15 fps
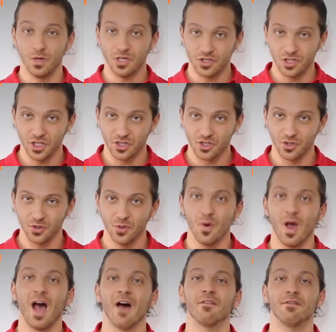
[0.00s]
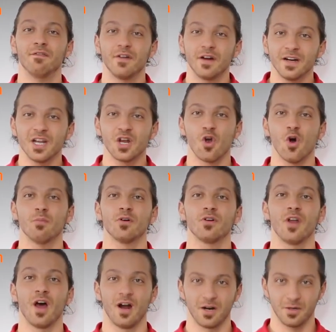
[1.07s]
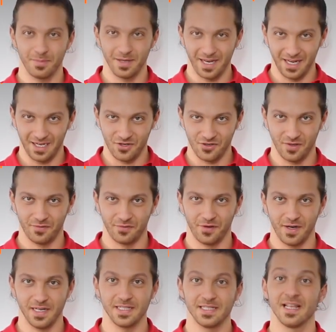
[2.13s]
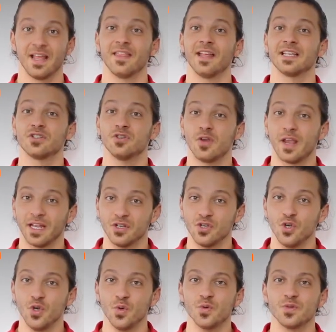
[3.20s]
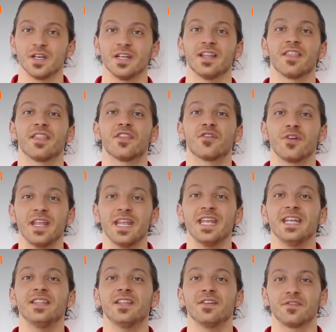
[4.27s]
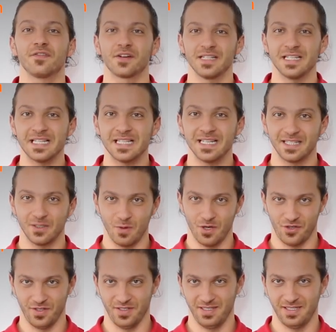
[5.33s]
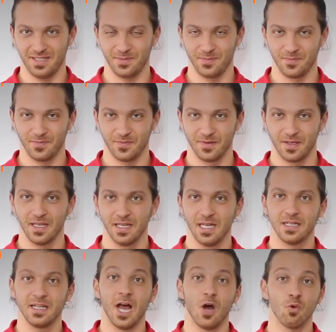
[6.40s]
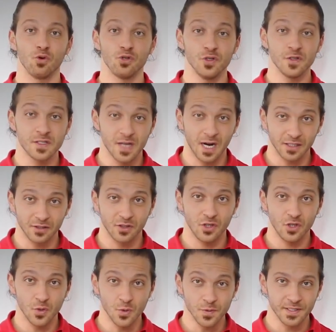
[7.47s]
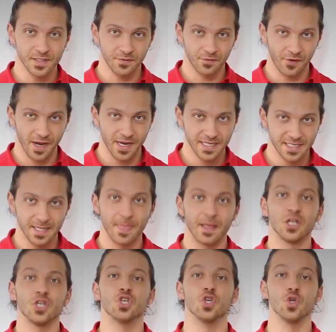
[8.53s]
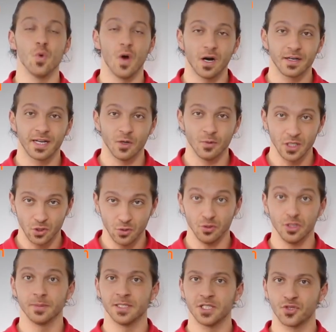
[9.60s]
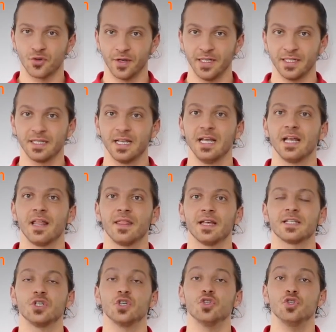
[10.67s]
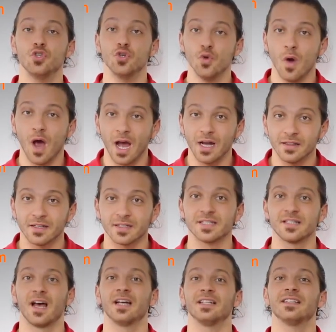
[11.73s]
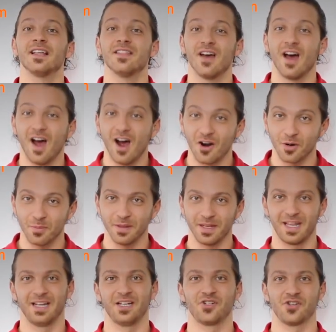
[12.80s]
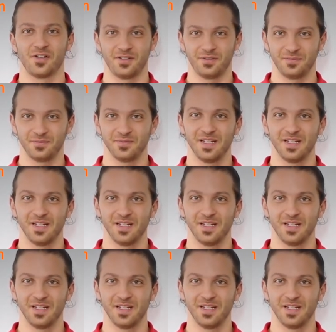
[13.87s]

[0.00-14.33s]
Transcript: will teach you a very common Arabic culture phrase that you can use in three different situations. Now, when you start to use this phrase, you are going to demonstrate that you do understand the Arabic culture.